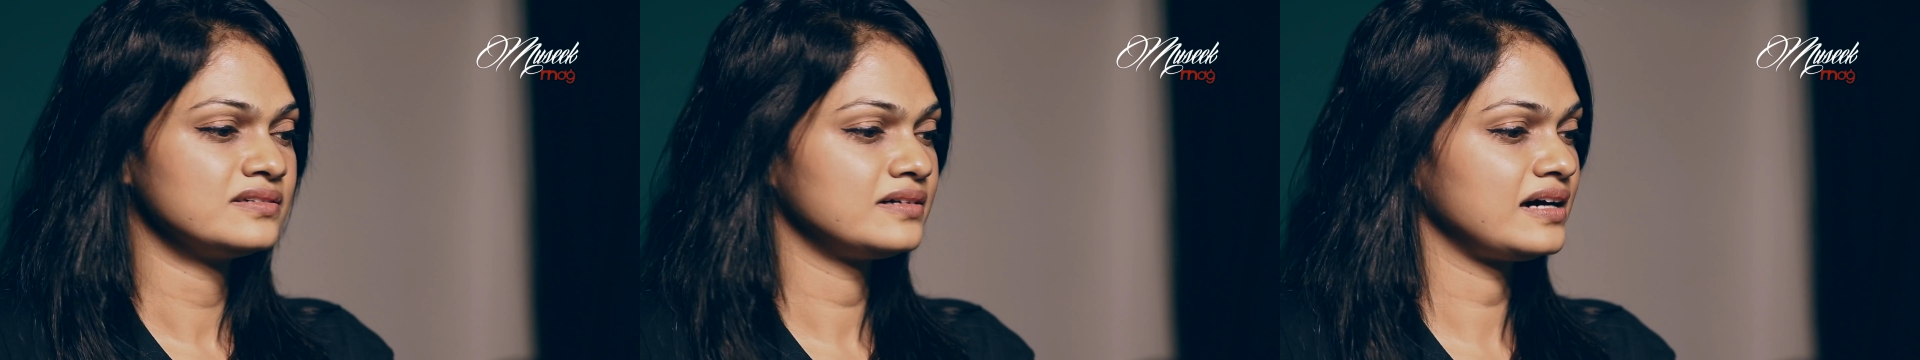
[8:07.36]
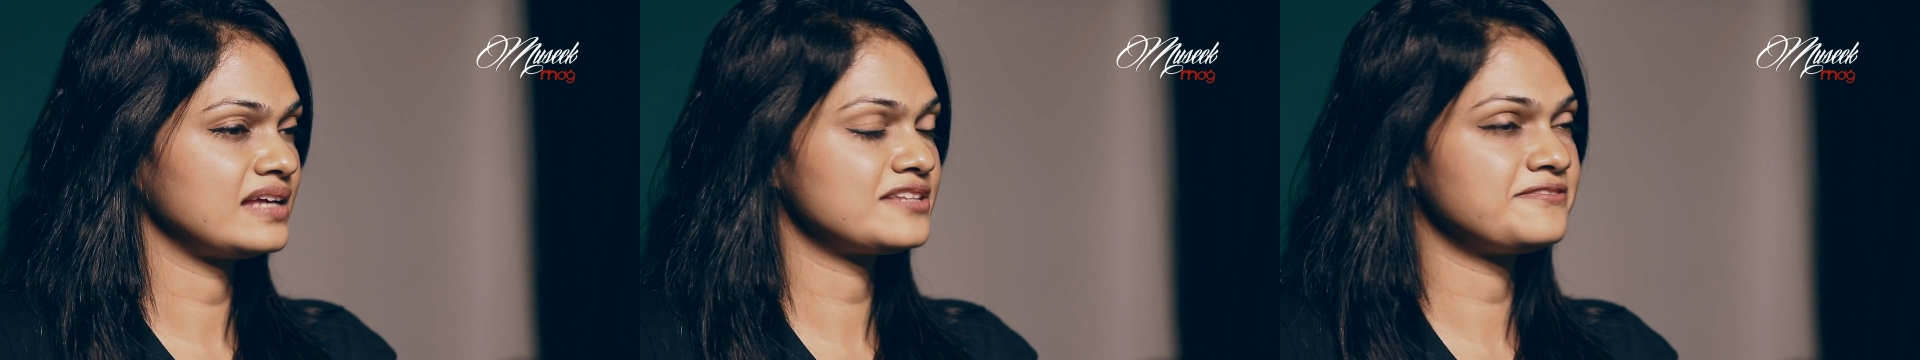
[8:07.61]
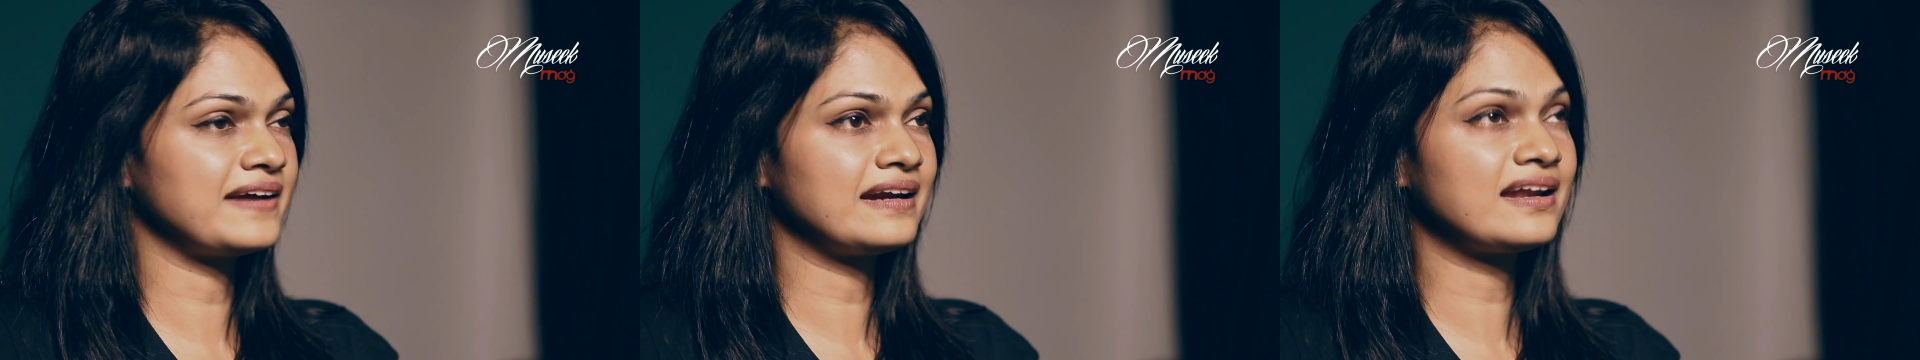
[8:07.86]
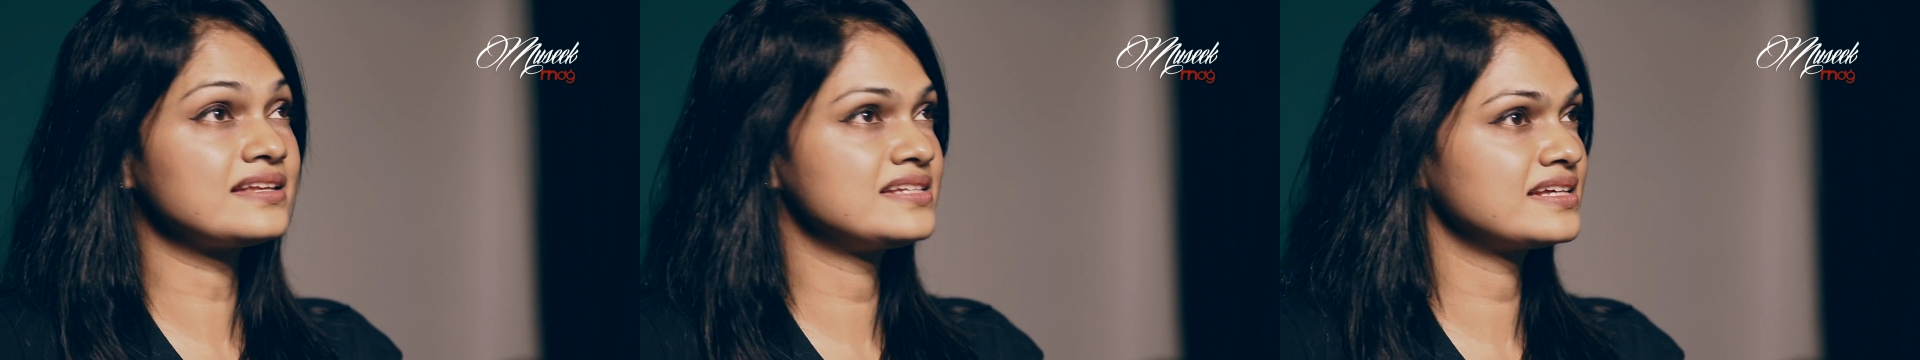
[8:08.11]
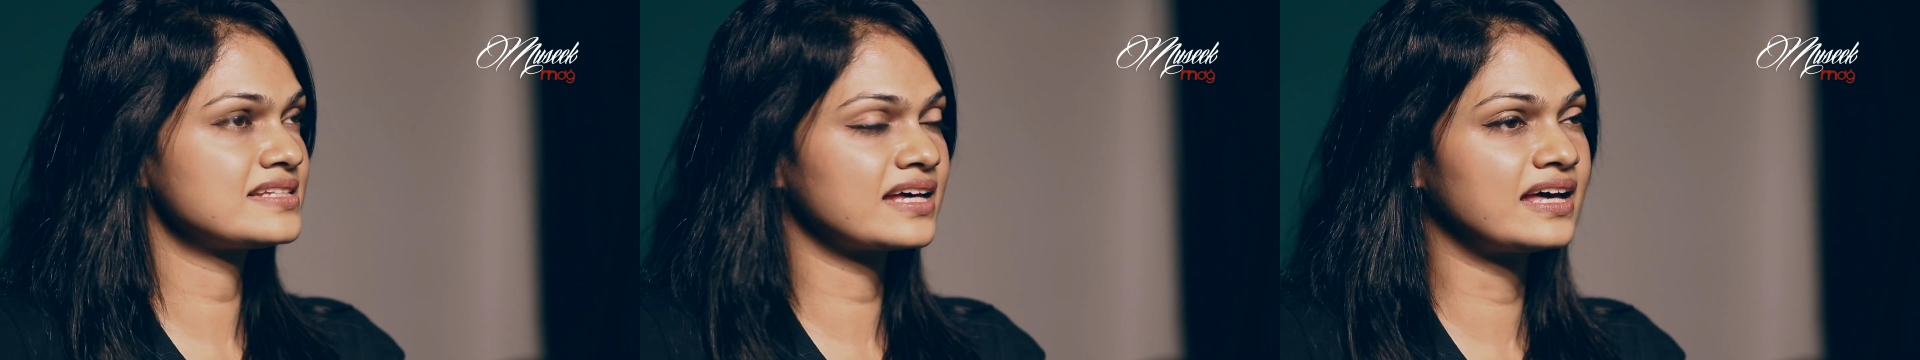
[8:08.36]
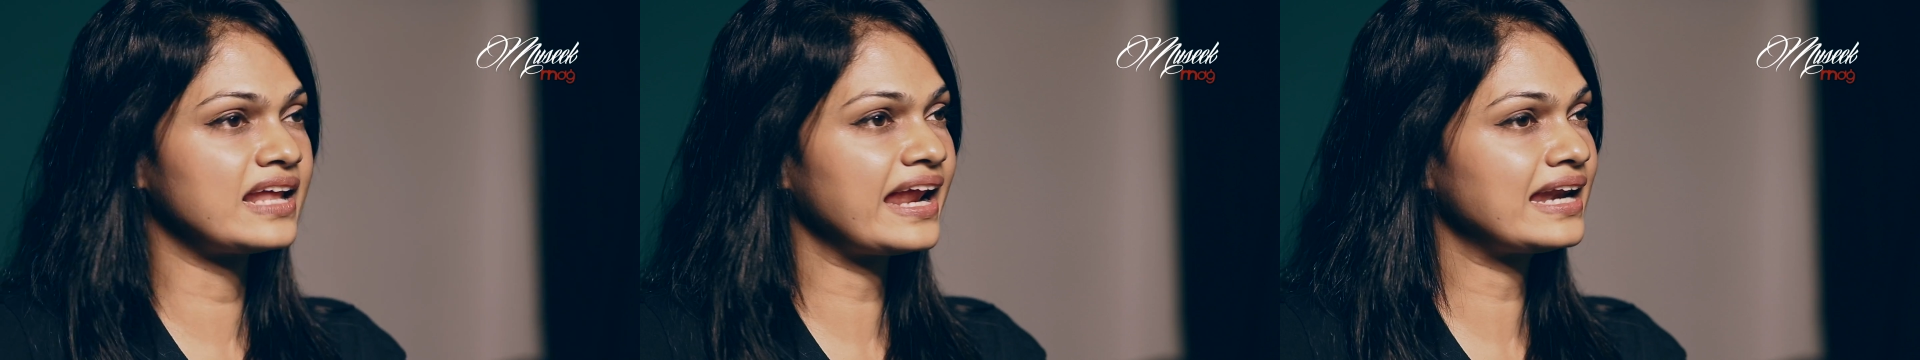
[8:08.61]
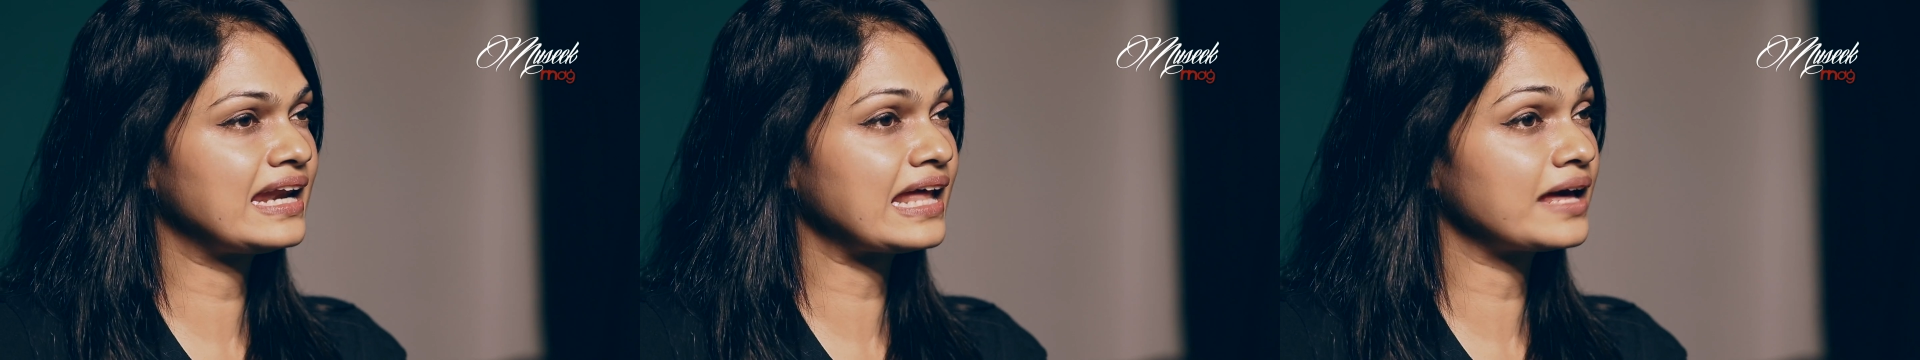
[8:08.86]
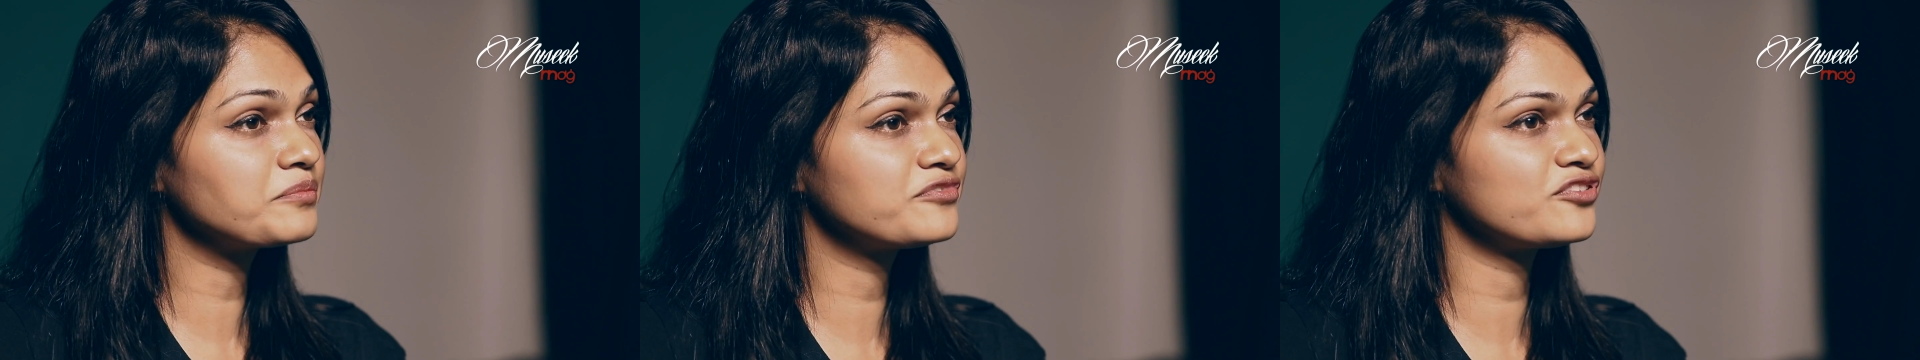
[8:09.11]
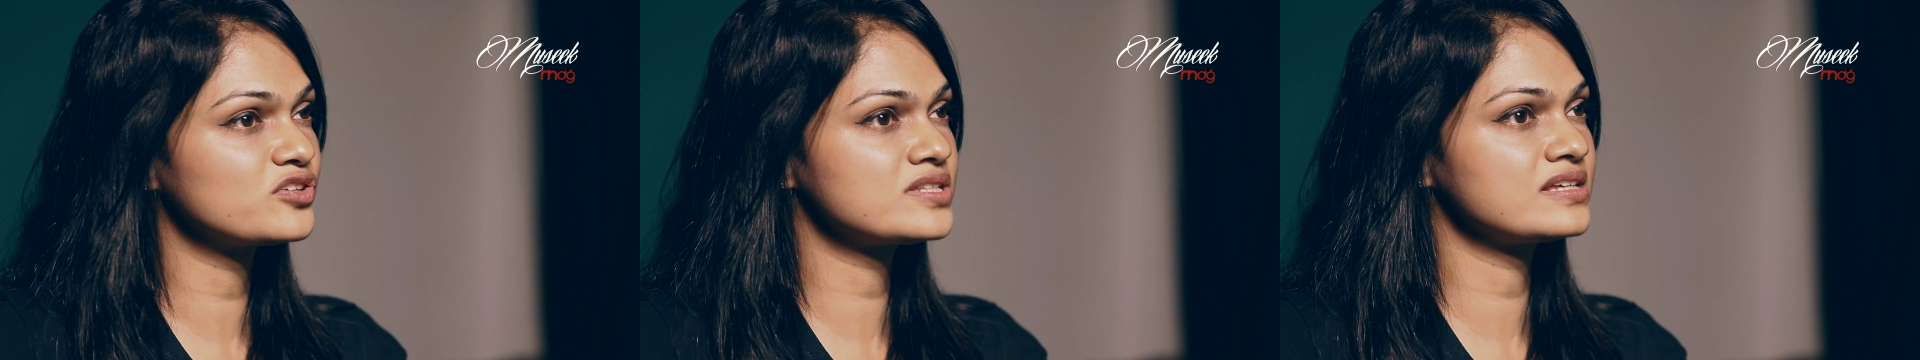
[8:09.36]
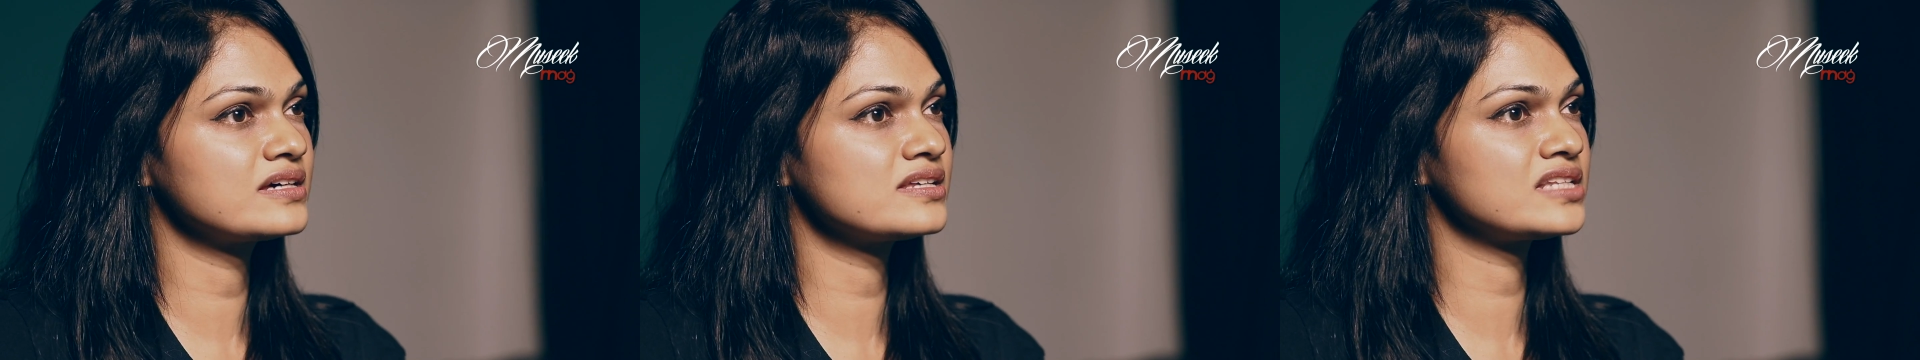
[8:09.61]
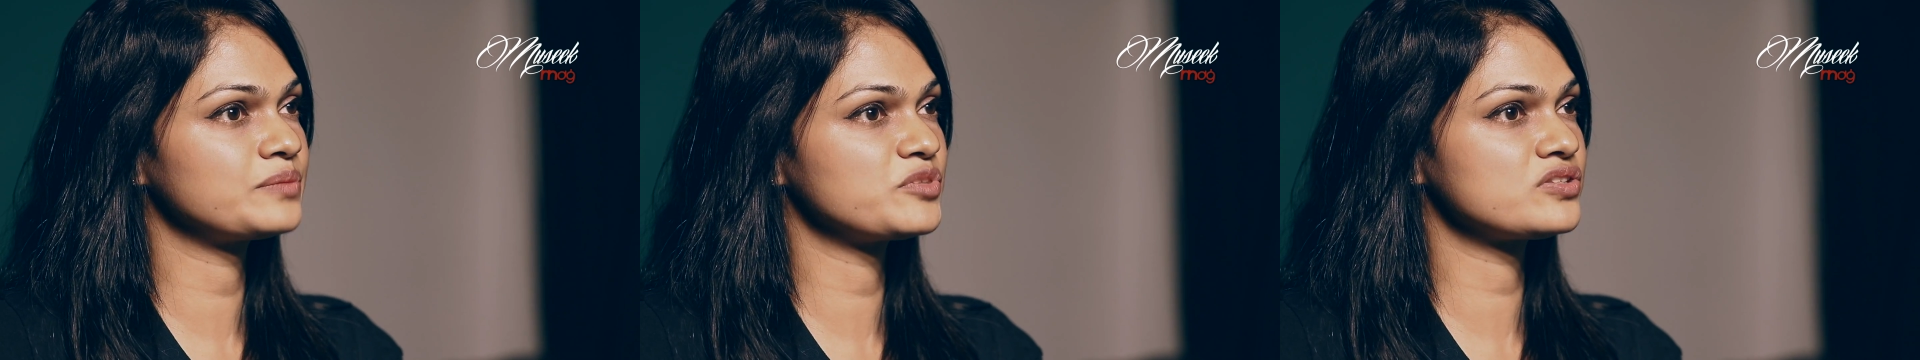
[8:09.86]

that's fantastic. It's a great time for singers and